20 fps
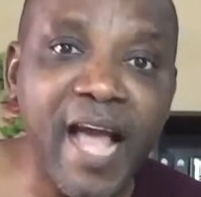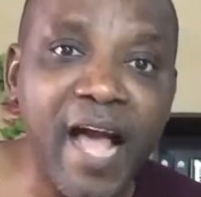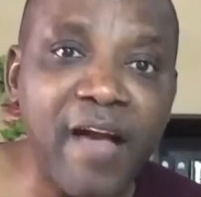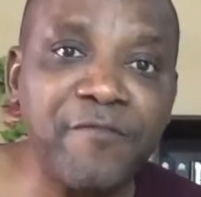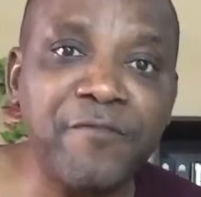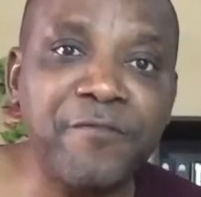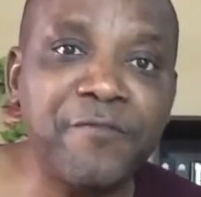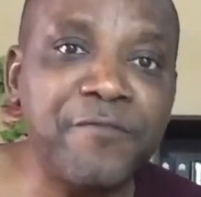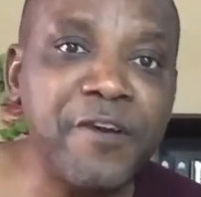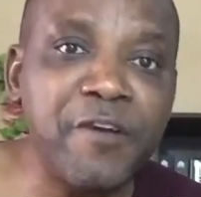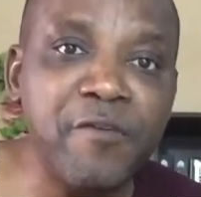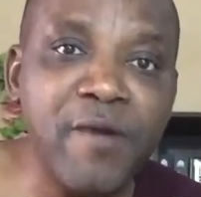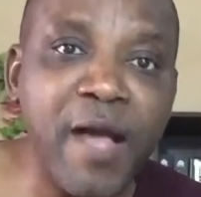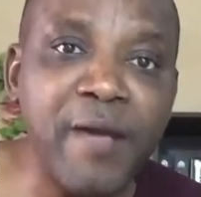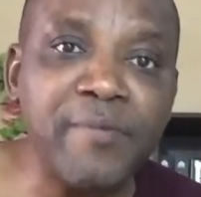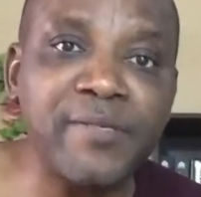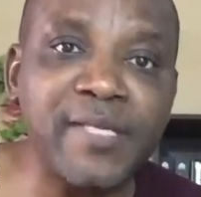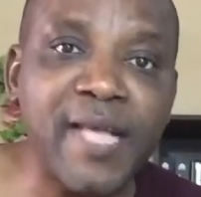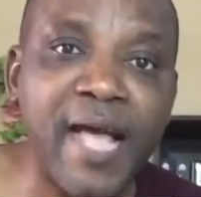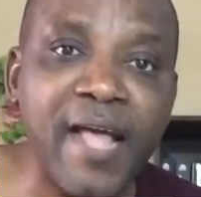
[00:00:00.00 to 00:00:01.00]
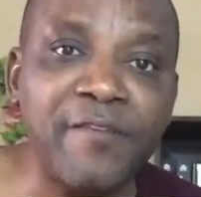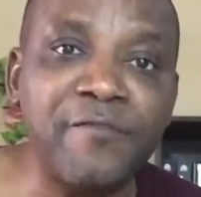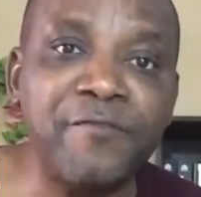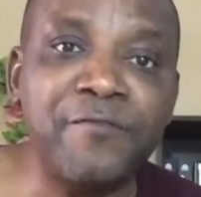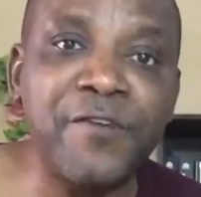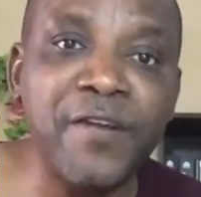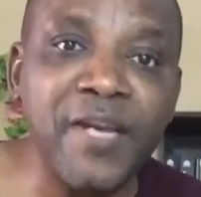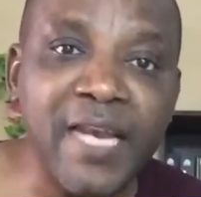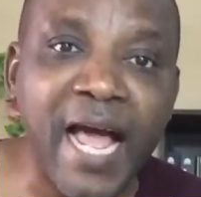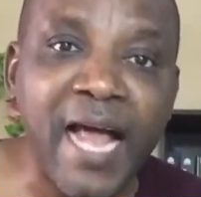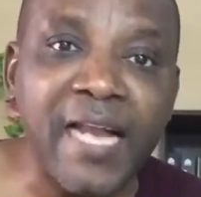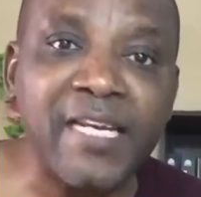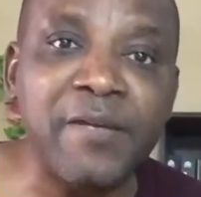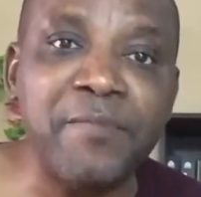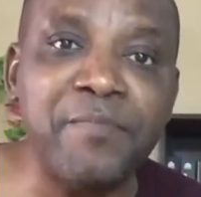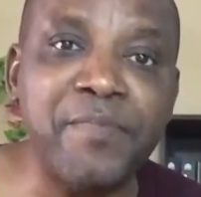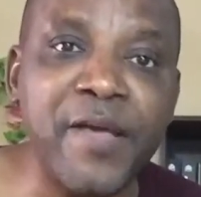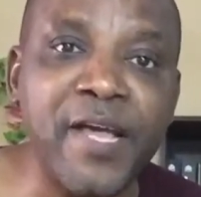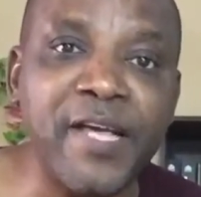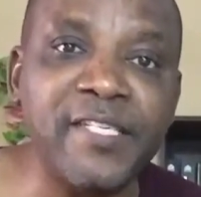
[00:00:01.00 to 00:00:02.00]
They have free website, free
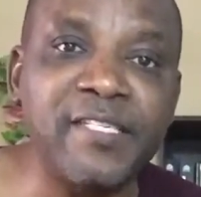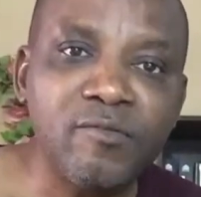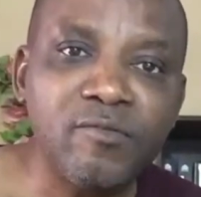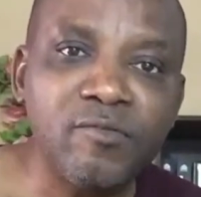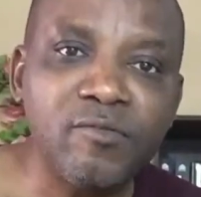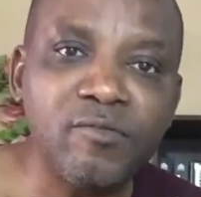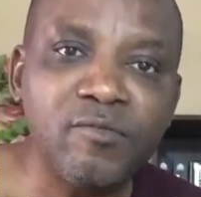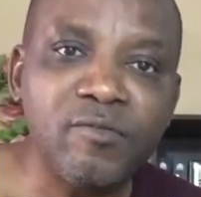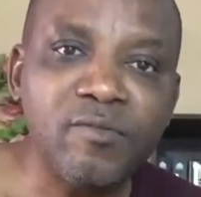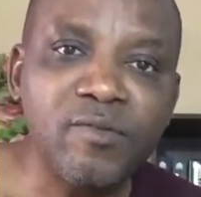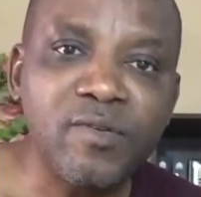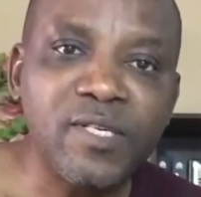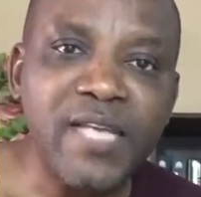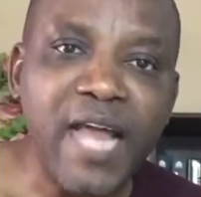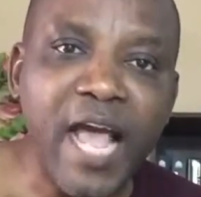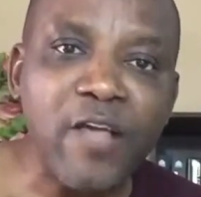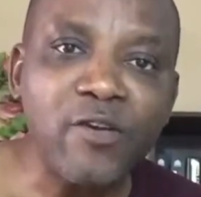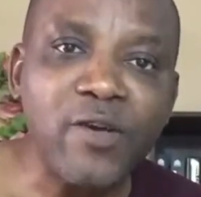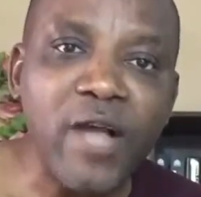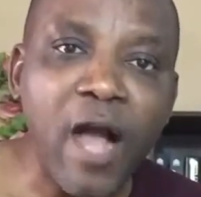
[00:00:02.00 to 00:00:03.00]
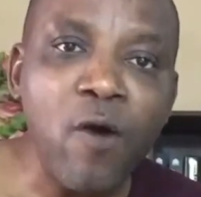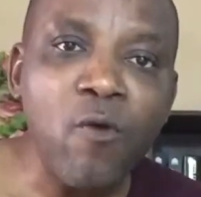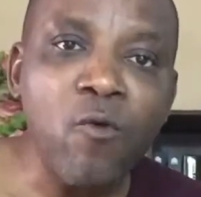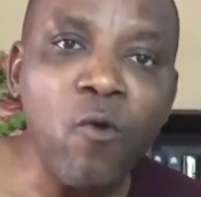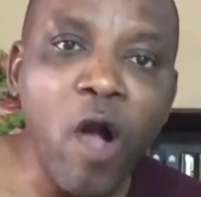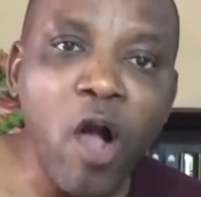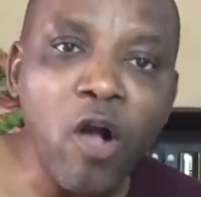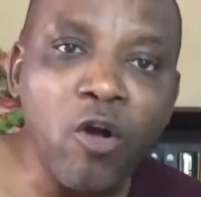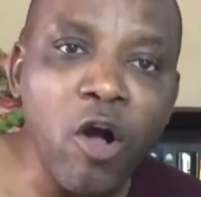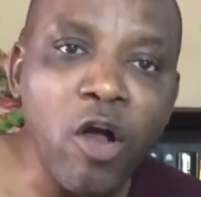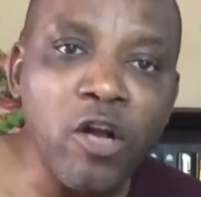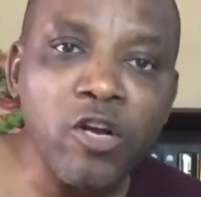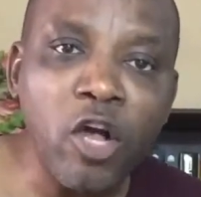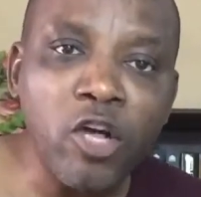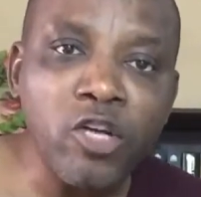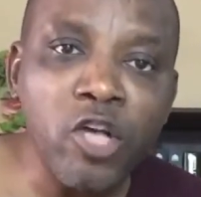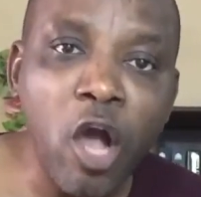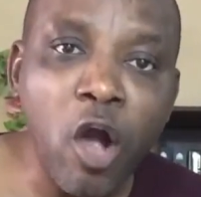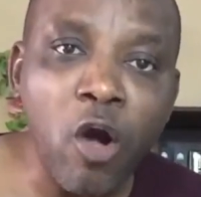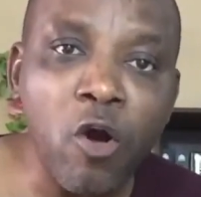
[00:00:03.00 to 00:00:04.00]
landing page that you can work
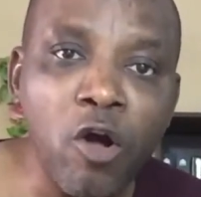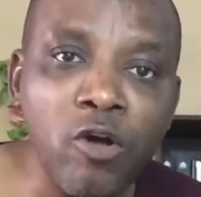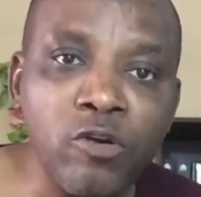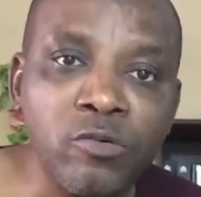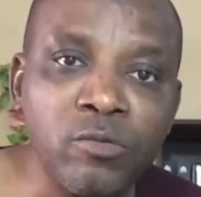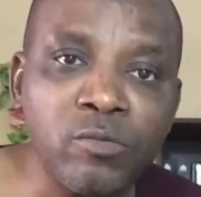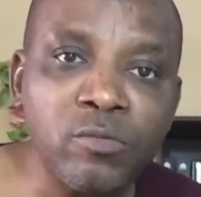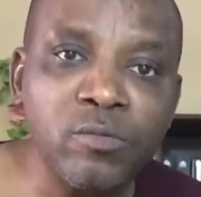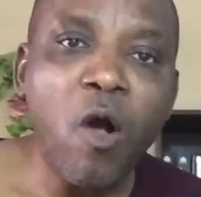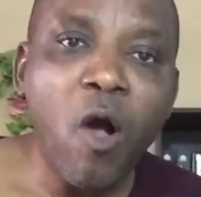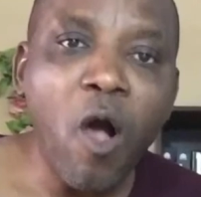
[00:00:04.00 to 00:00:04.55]
on your own,